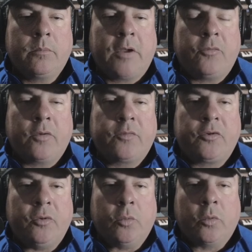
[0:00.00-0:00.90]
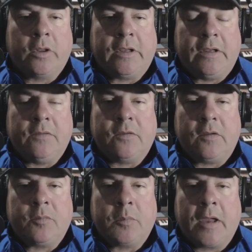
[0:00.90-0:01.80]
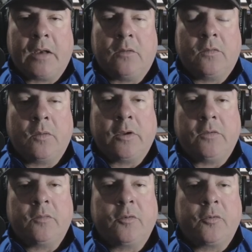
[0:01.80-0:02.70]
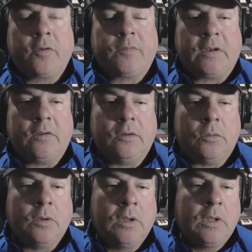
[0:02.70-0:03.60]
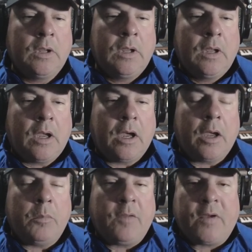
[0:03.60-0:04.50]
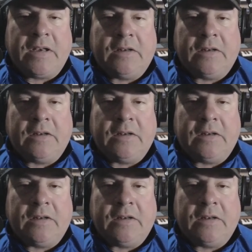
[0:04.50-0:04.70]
drift chute really easily from the handle. So I use it for drifting too. If I need to